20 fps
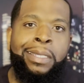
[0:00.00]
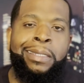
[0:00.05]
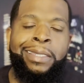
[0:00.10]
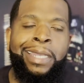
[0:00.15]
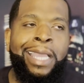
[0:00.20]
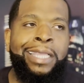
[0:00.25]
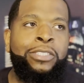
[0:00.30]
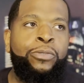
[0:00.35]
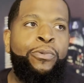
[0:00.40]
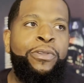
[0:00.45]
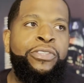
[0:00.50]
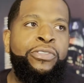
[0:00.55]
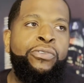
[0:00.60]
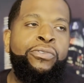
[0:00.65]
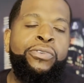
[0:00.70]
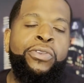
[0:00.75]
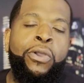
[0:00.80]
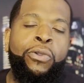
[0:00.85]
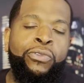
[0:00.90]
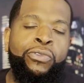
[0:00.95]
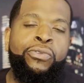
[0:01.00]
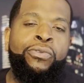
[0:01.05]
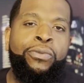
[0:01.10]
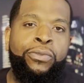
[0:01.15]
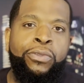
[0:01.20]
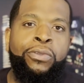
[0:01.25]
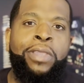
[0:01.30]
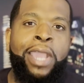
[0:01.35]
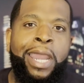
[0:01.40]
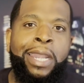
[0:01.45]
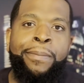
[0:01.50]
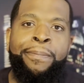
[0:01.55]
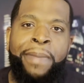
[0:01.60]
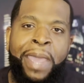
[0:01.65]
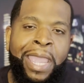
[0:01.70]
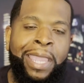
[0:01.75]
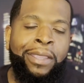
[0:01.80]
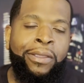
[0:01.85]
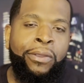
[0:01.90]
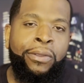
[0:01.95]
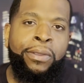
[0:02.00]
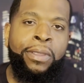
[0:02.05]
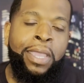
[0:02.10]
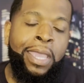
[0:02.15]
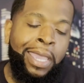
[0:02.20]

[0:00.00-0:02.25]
that's when you know you got a banger.